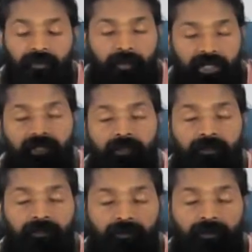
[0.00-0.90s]

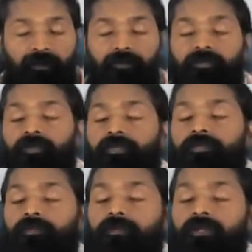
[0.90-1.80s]
many religious
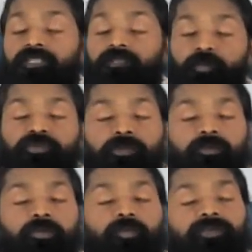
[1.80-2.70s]
and
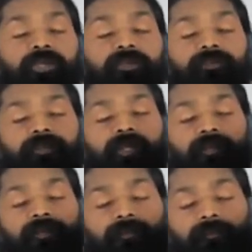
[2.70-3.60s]
spiritual groups says
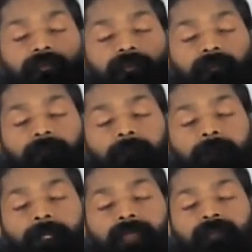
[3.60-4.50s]

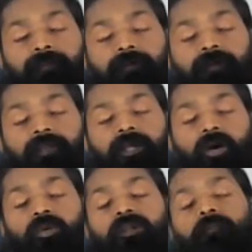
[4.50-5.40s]
that
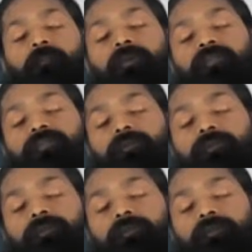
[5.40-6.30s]
one
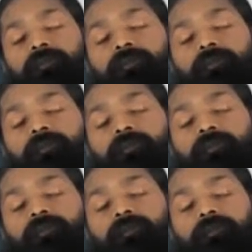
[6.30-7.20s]
person
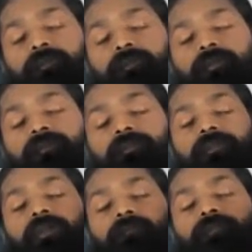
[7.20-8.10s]
is
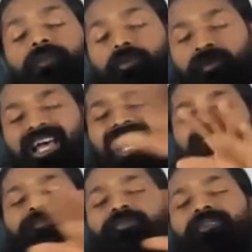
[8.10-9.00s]
enough. You don't
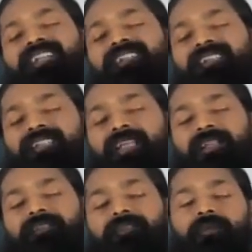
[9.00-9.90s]
have to get
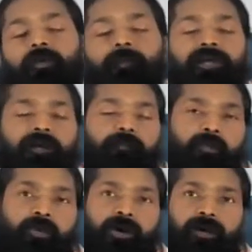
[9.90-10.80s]
enlightened or become
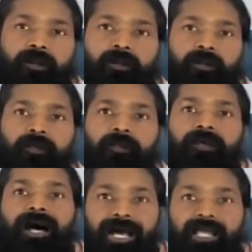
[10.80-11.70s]
aware.
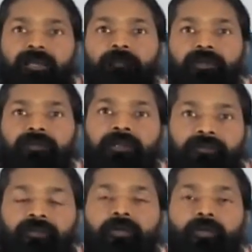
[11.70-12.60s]
I am it.
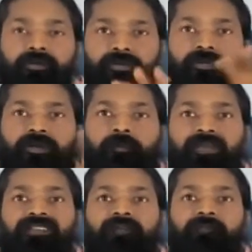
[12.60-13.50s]
As long as you
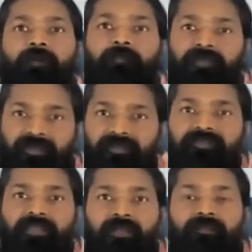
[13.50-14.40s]
remain in my
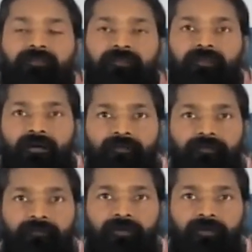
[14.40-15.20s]
presence, that is enough.